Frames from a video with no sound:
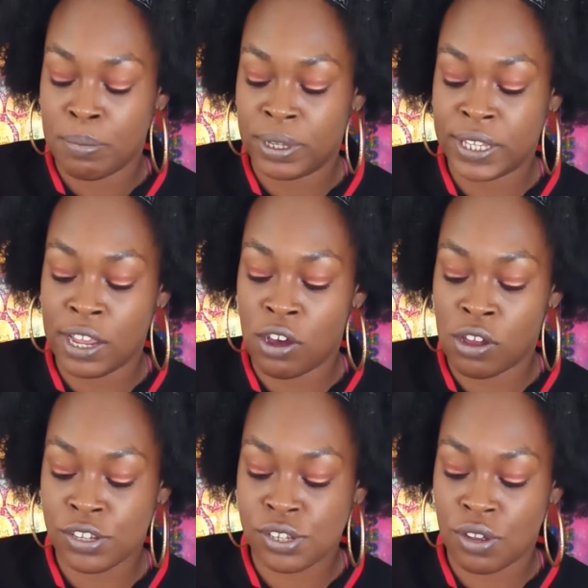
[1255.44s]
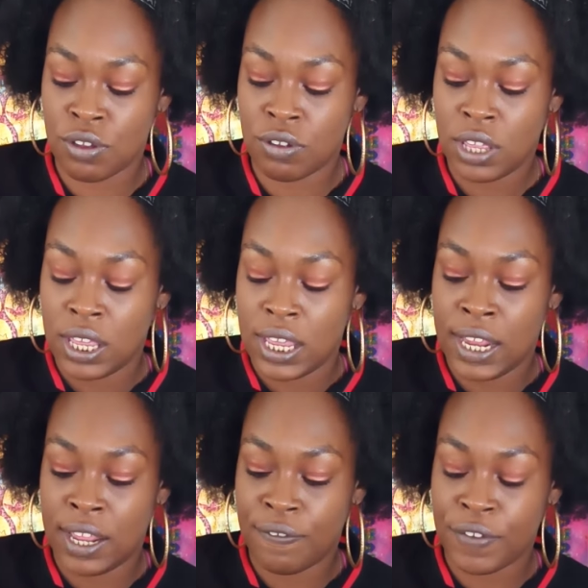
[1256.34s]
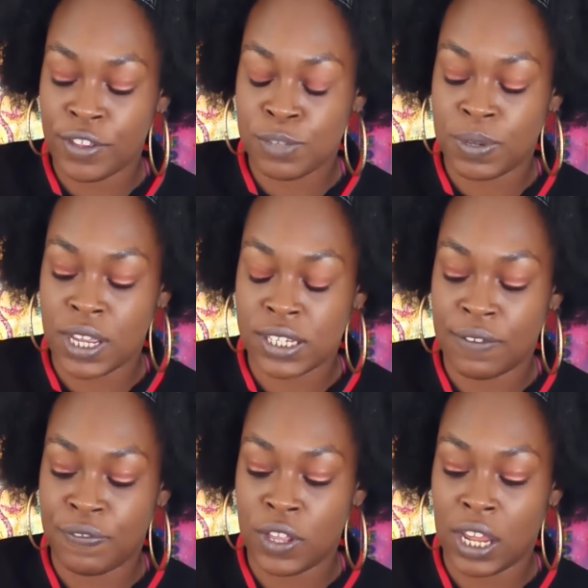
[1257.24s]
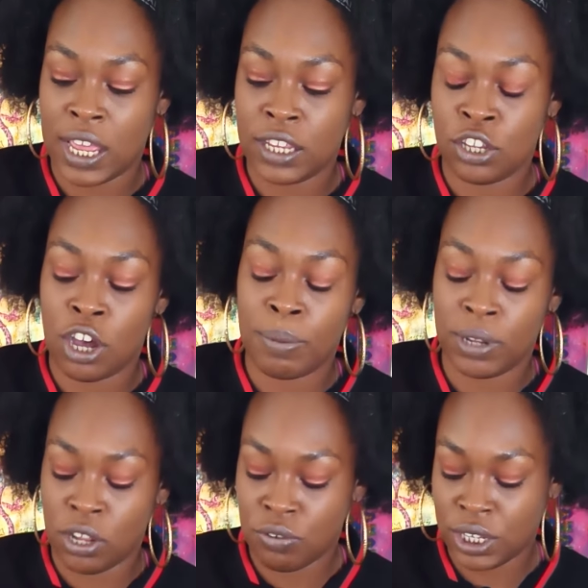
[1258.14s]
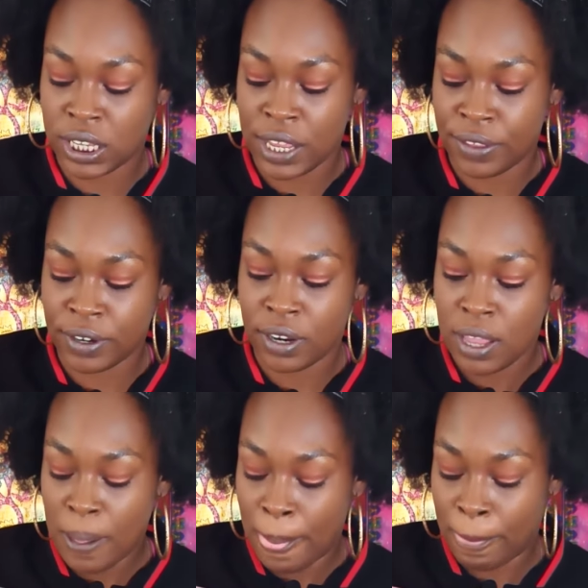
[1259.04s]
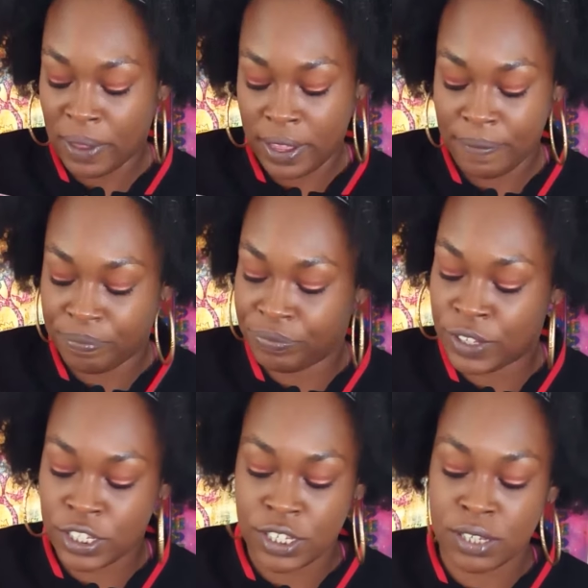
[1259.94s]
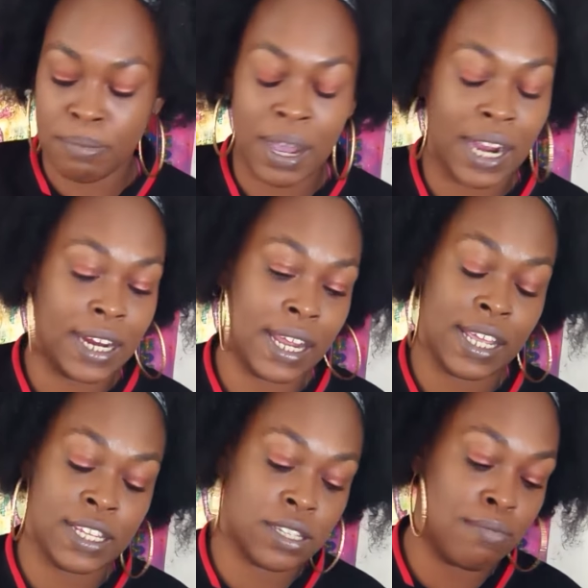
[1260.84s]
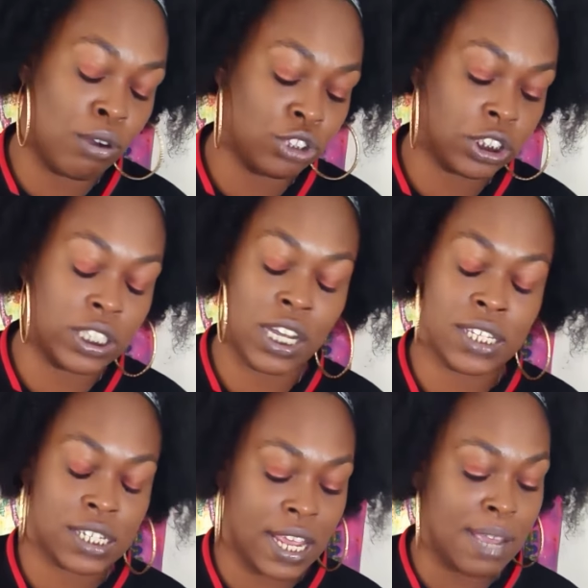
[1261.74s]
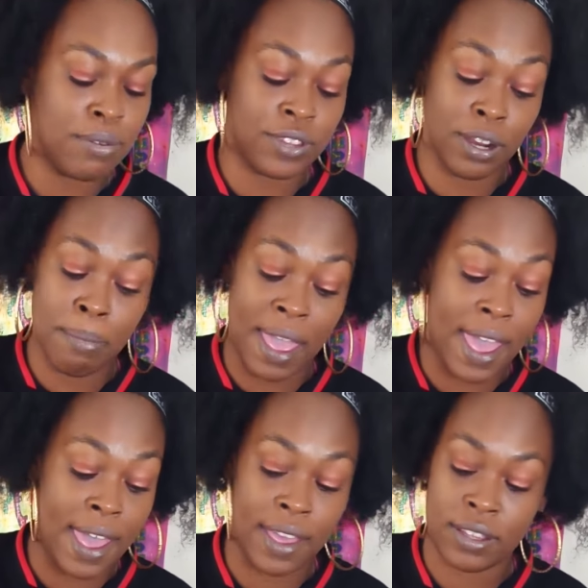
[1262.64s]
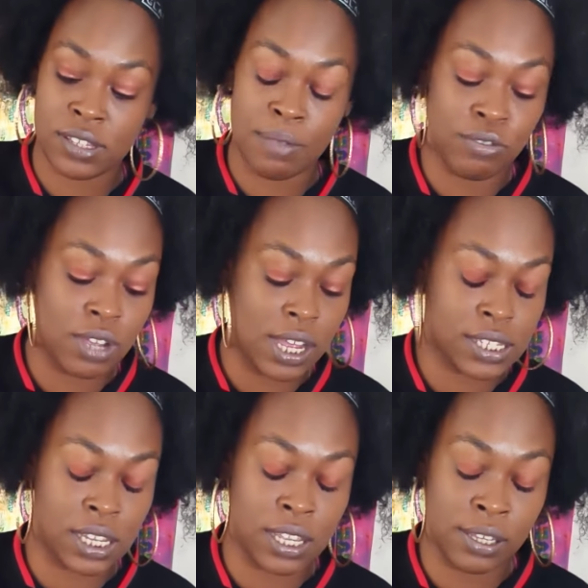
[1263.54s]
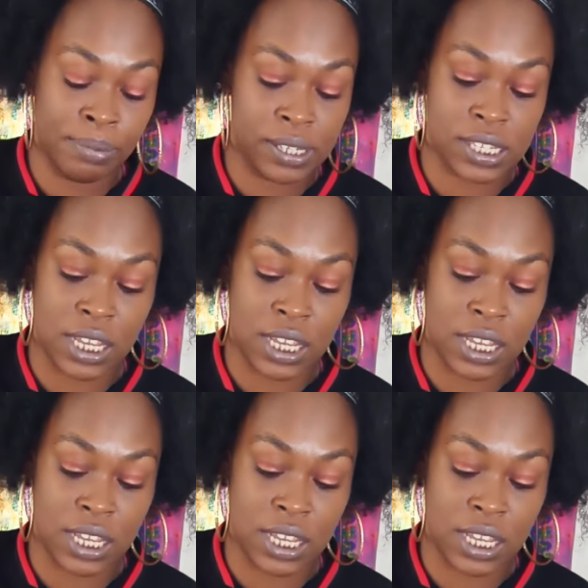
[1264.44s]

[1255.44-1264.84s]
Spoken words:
But they also in their feelings because they feel like y'all belong together. But this is somebody that is emotionally unstable. They're mad. Some of you guys, it could be a